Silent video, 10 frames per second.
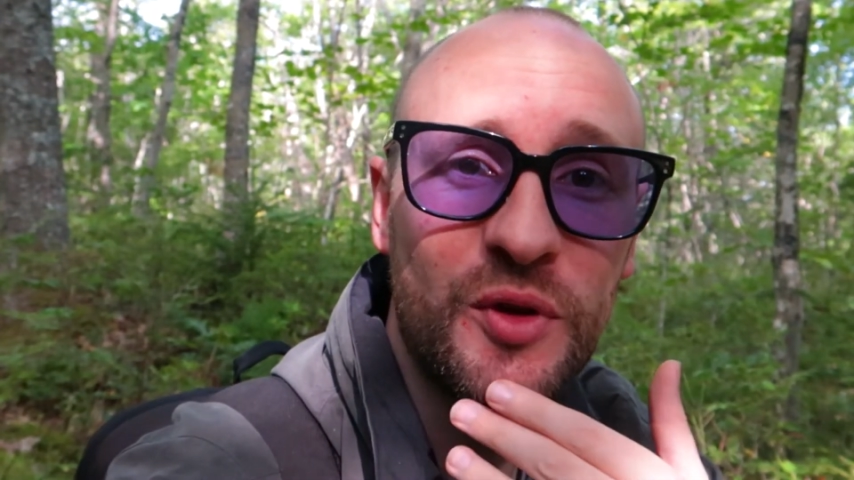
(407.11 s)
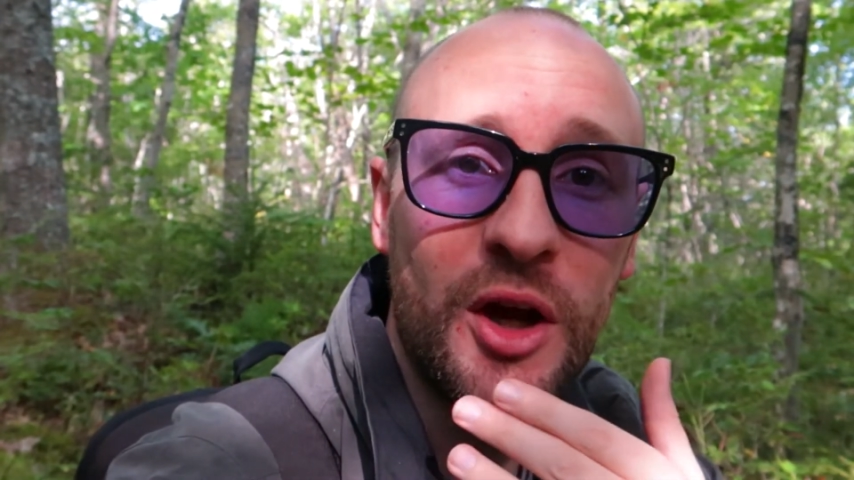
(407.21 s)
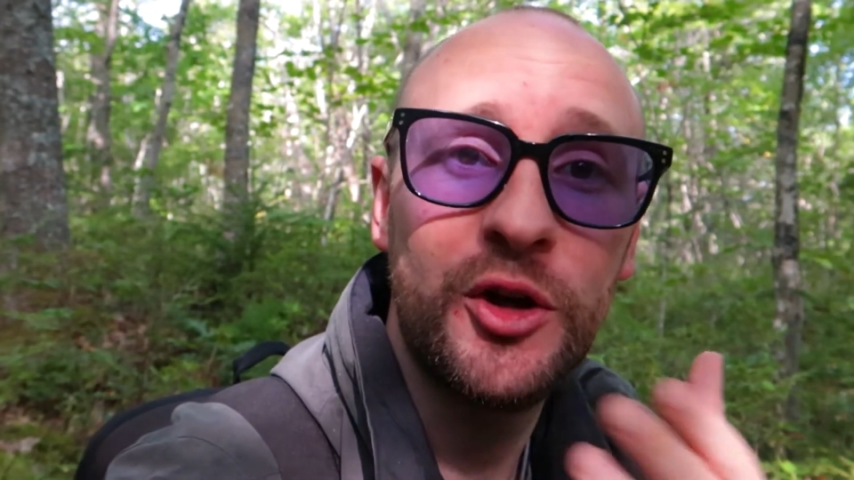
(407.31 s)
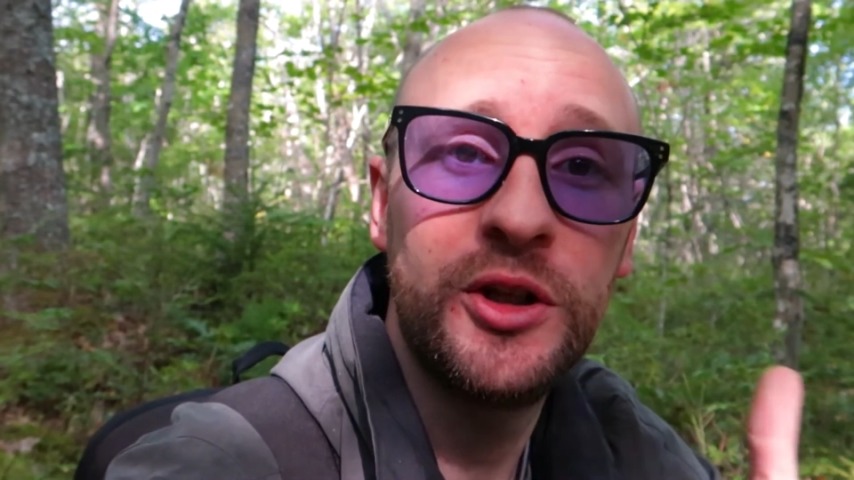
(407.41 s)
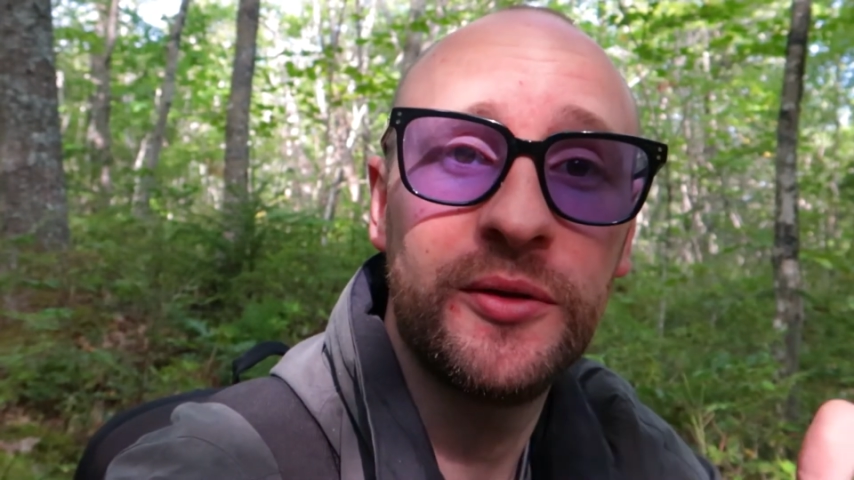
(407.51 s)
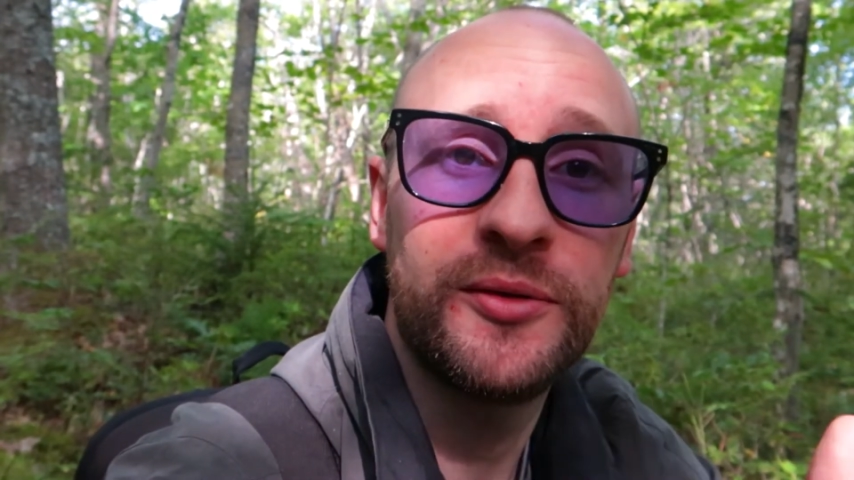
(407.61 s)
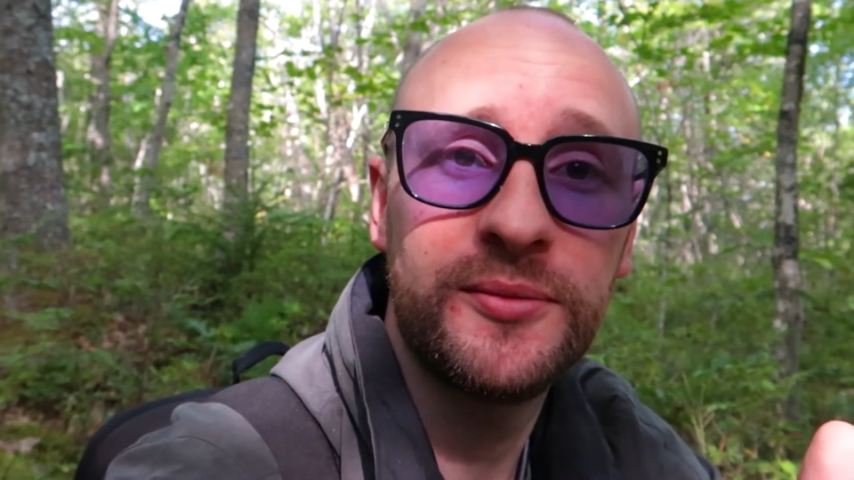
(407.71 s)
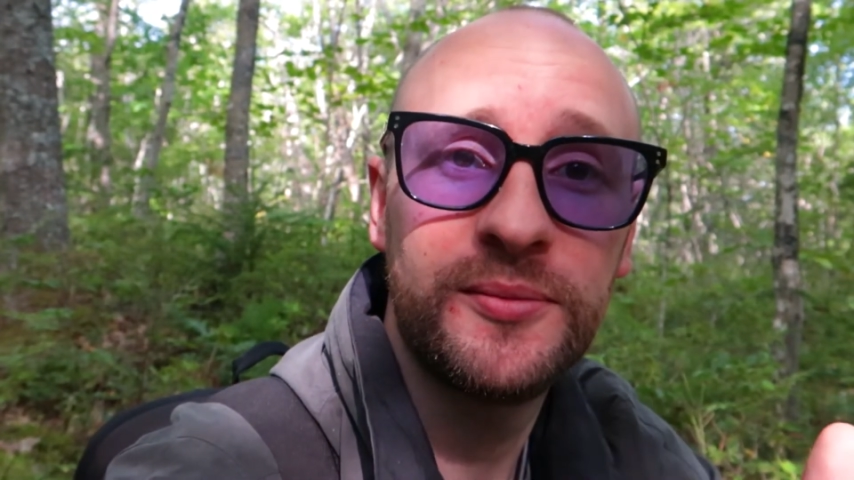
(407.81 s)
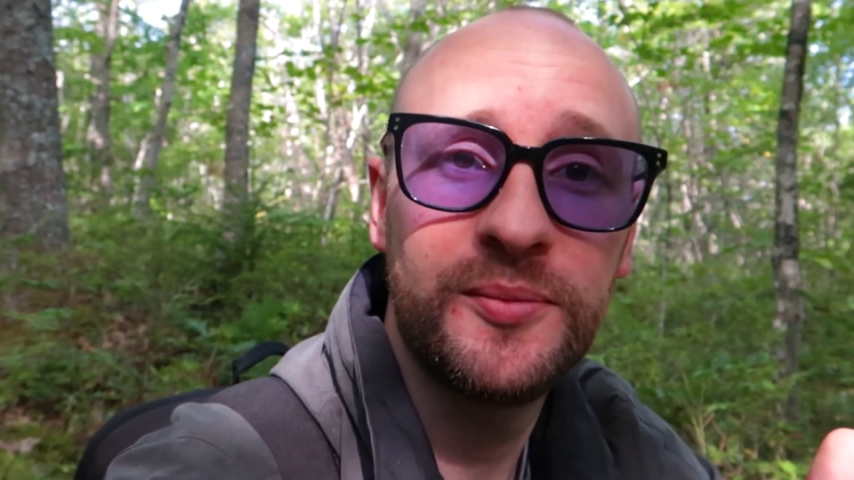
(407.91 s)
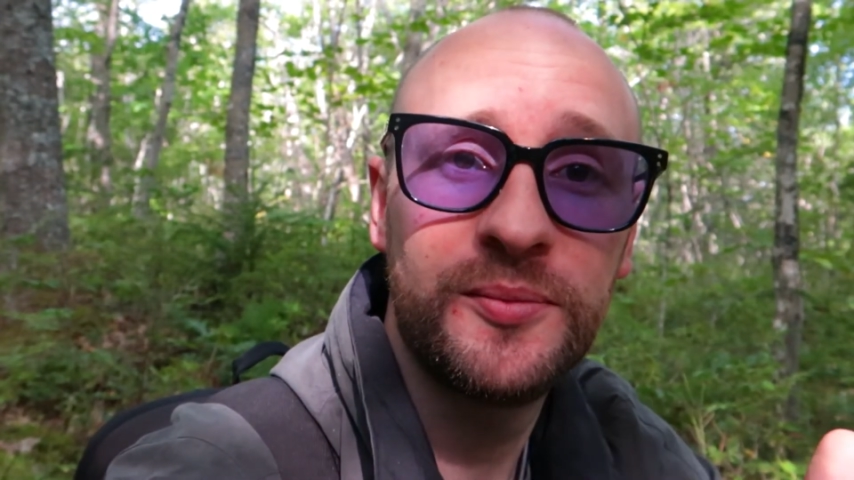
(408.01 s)
a good enough
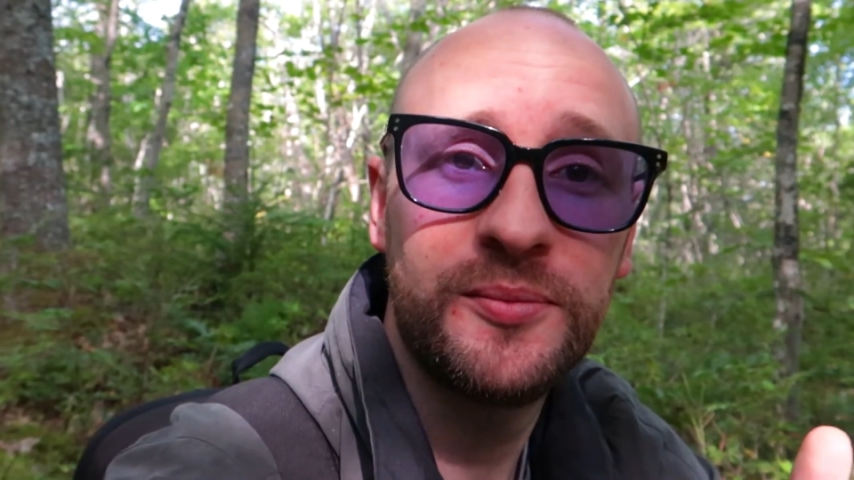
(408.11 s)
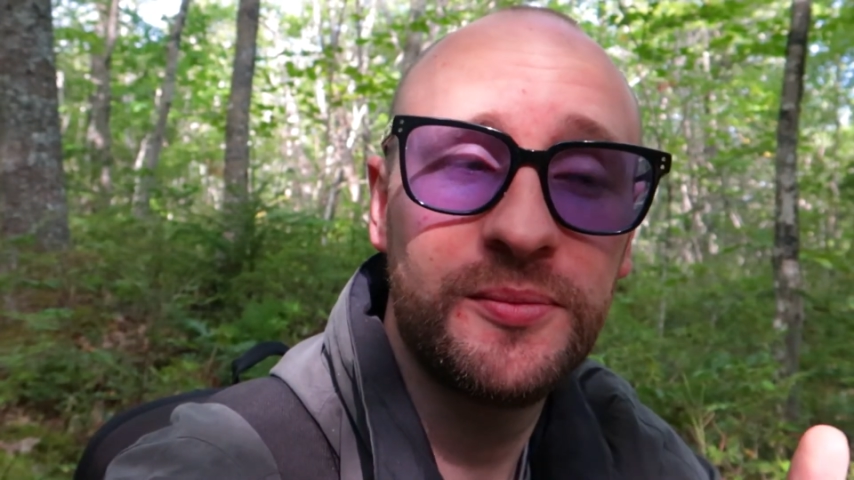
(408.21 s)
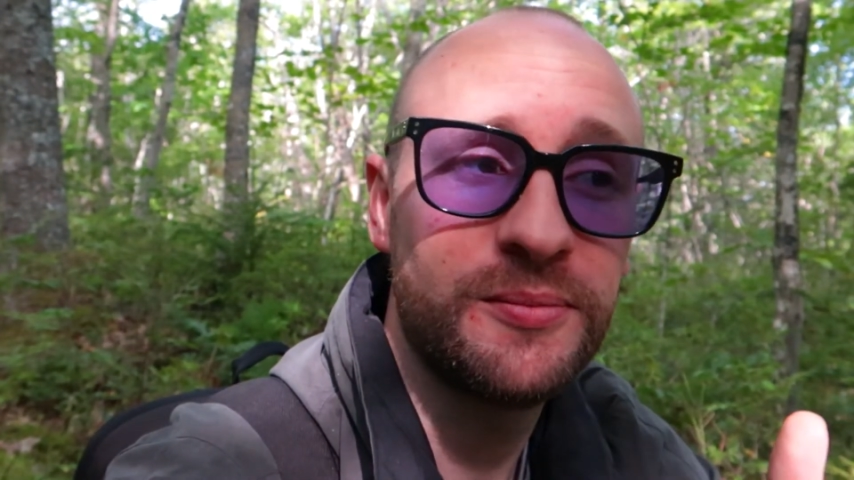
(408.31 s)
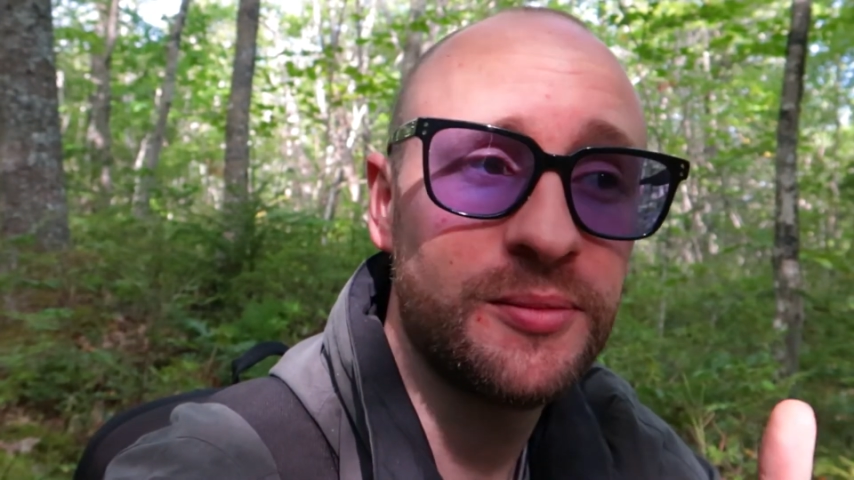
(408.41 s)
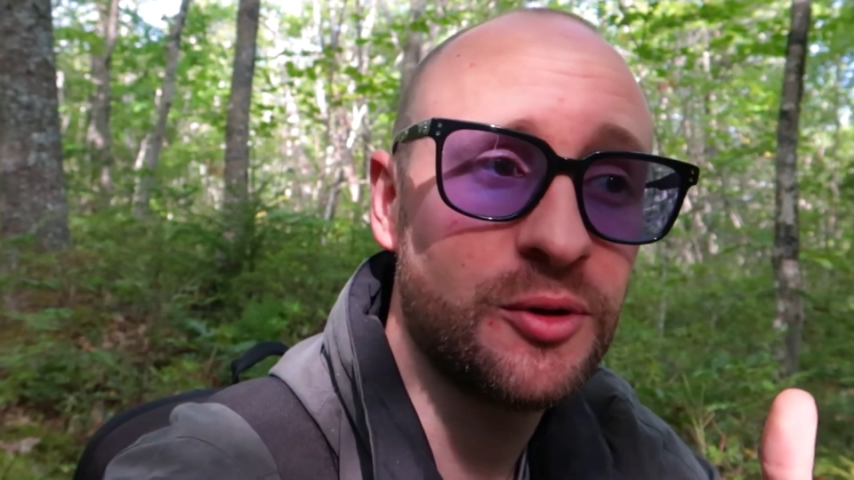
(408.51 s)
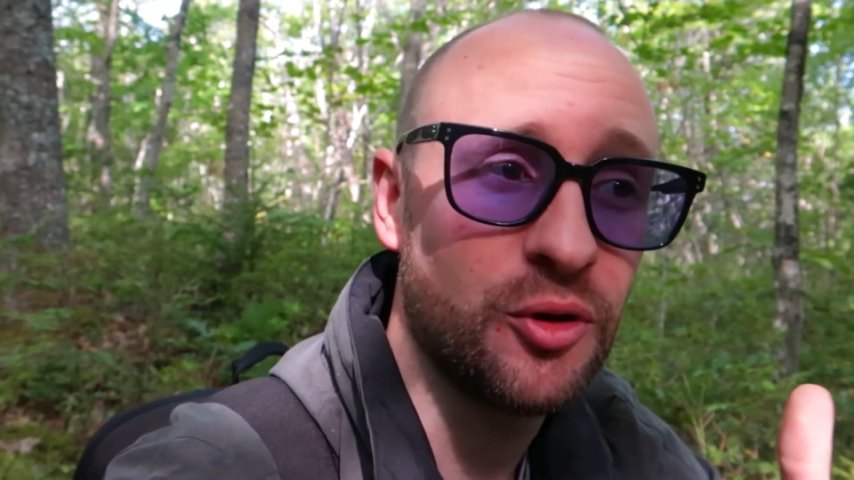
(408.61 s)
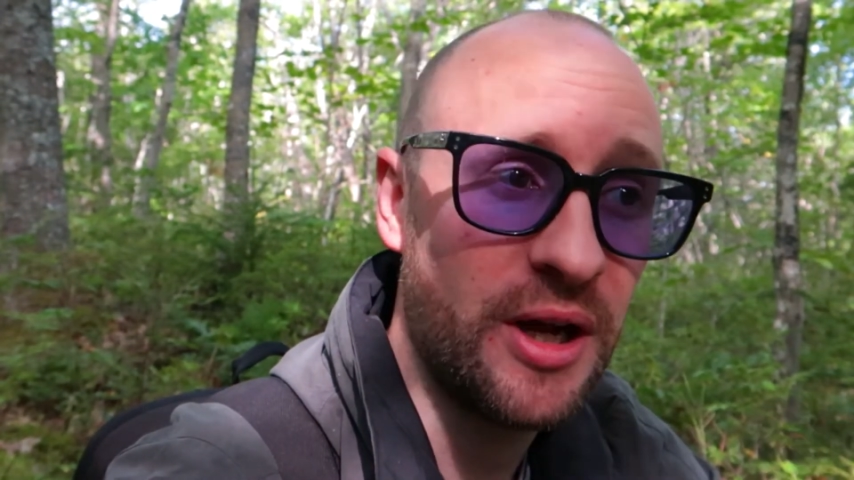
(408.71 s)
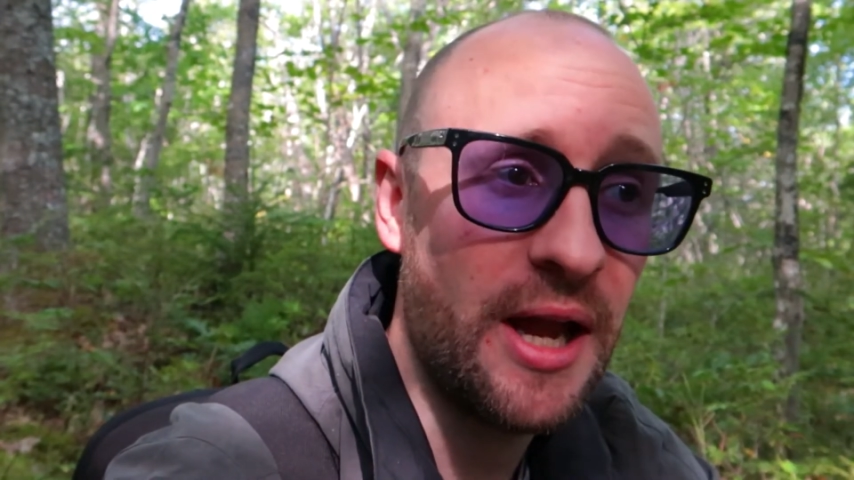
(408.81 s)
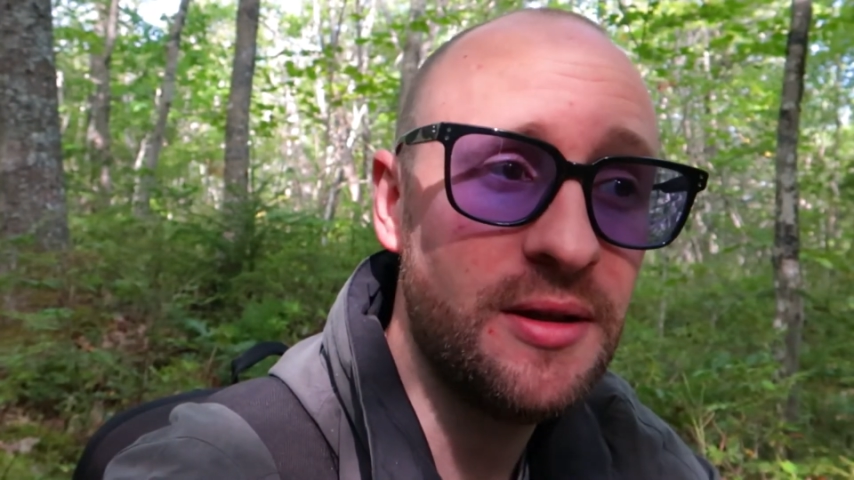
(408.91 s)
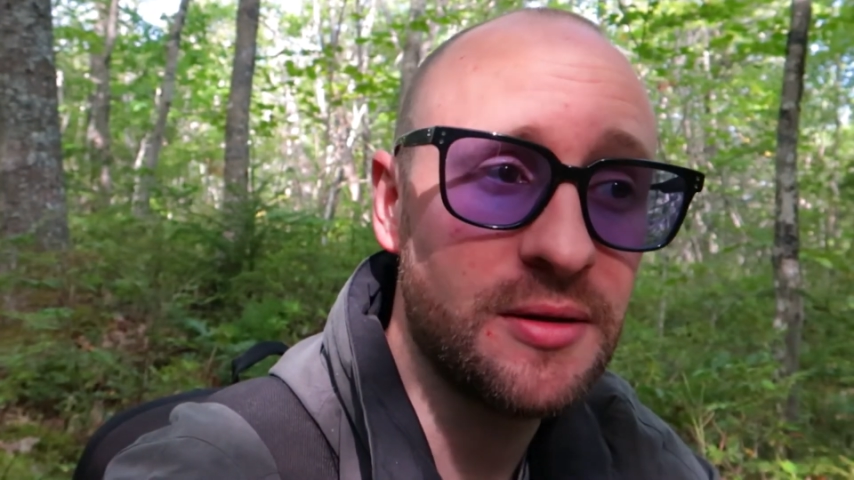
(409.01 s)

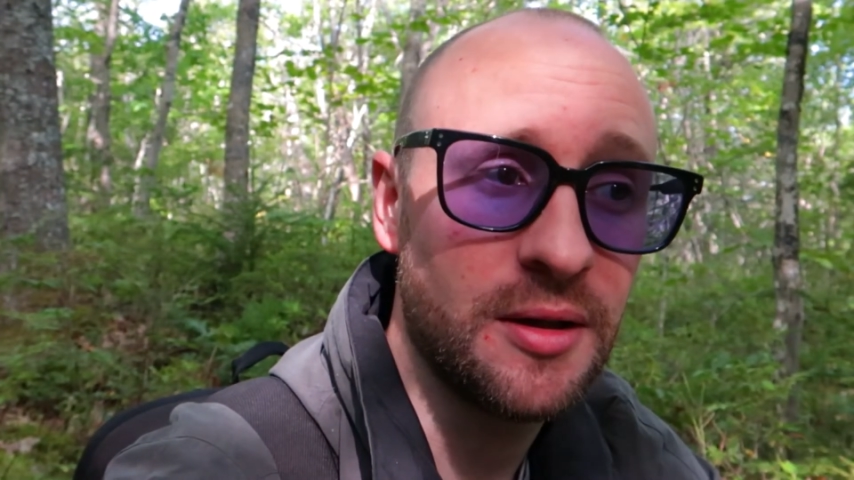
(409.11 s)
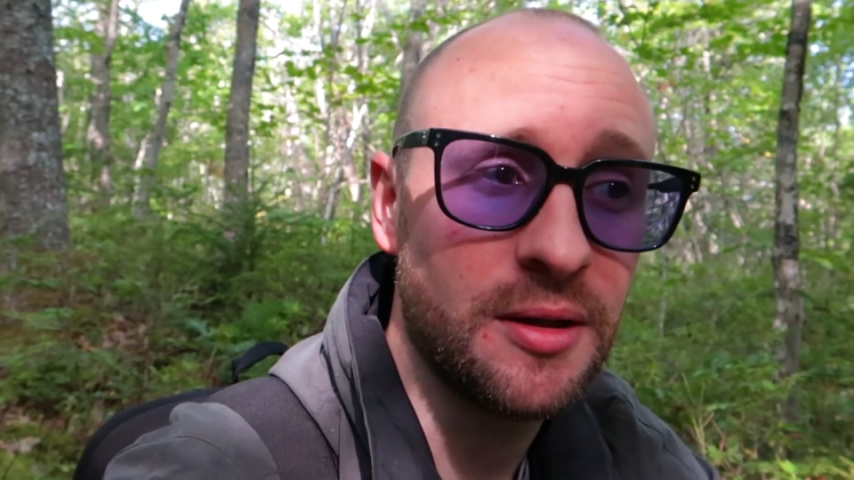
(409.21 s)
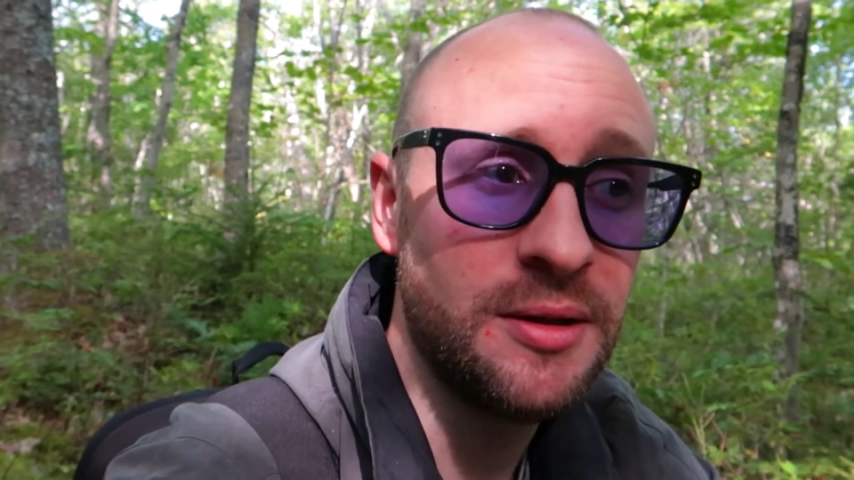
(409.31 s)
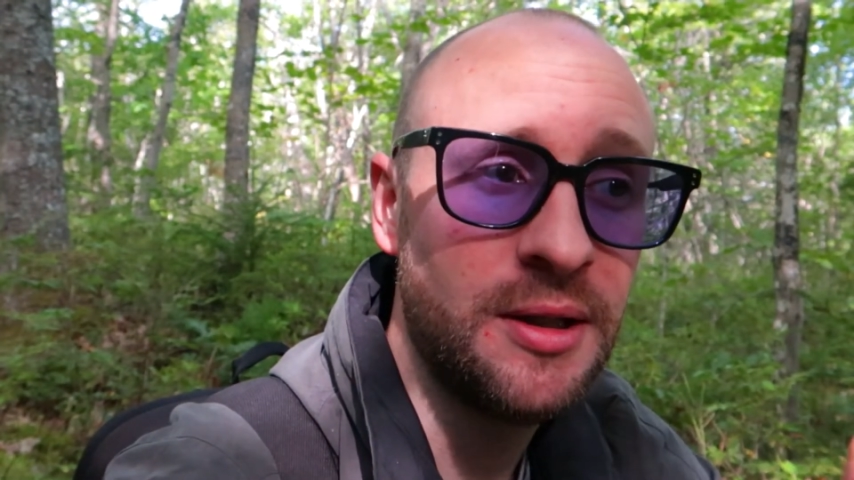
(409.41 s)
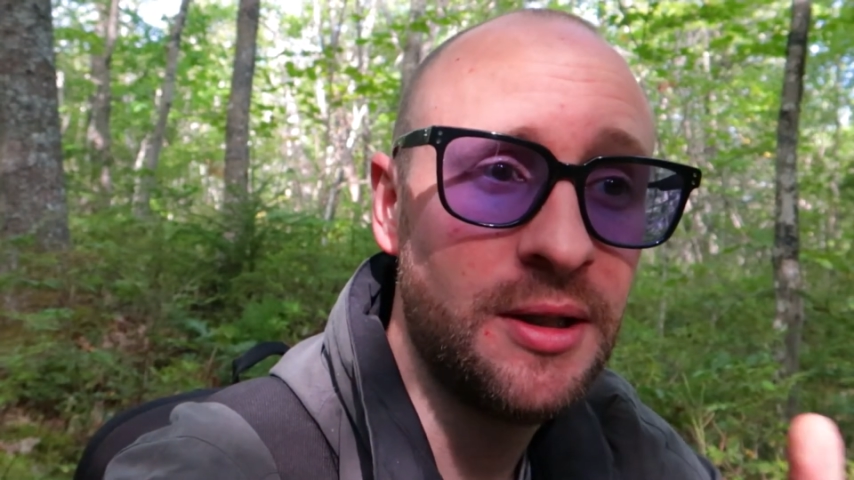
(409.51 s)
creator?